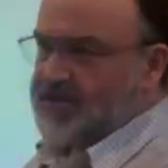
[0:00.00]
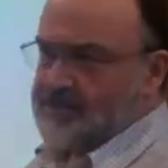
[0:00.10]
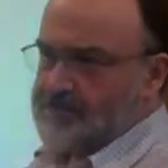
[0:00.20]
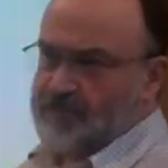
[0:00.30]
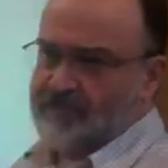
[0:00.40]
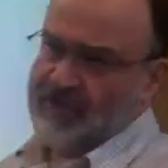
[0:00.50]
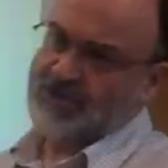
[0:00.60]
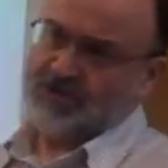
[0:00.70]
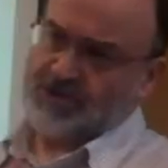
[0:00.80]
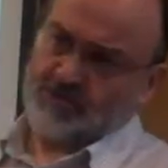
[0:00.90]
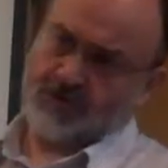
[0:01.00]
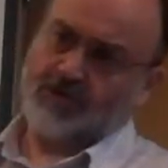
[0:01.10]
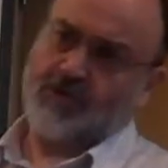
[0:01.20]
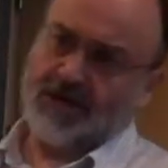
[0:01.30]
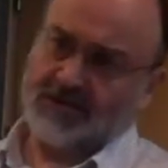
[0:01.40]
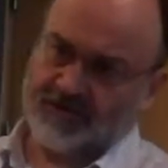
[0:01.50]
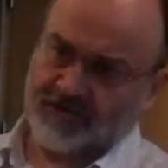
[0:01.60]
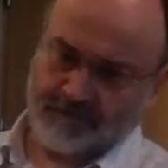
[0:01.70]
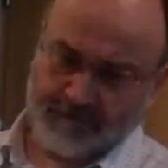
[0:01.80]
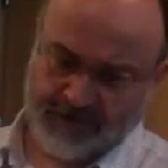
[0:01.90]
simple vision, you want quite a lot of
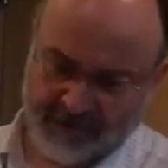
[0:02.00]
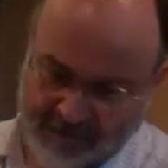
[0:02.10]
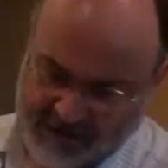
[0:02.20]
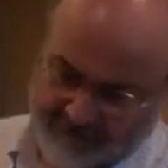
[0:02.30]
computer power.